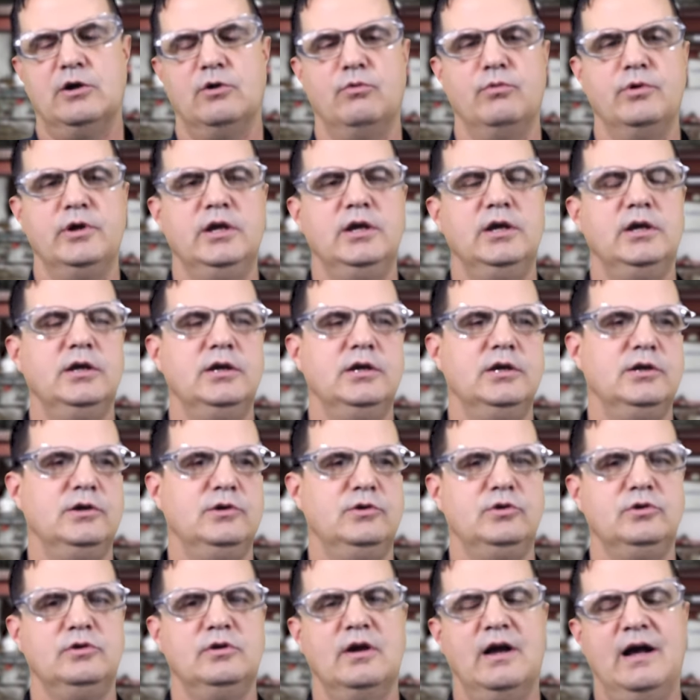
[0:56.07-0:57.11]

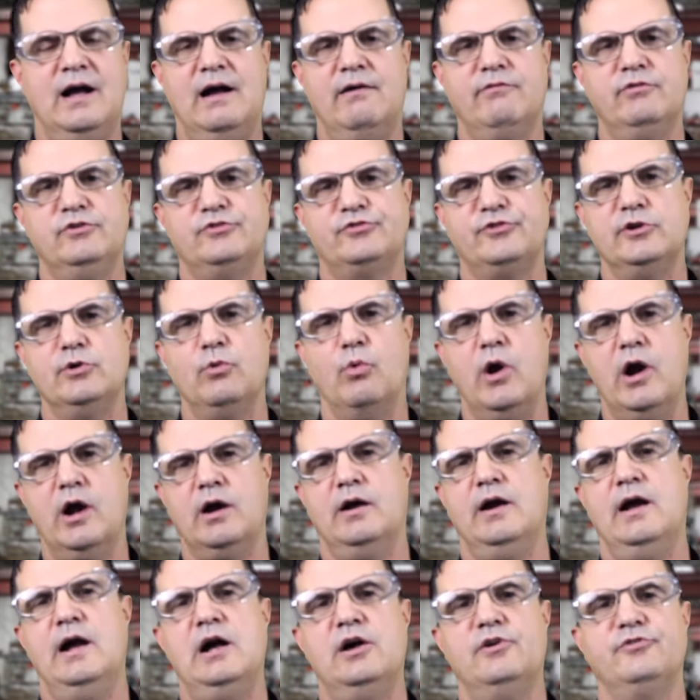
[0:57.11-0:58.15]
We obviously
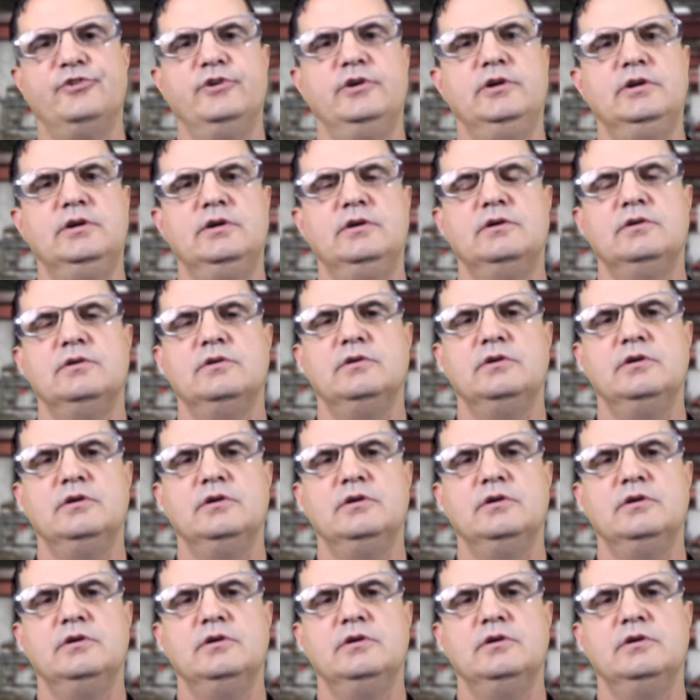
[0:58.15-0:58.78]
warehousing,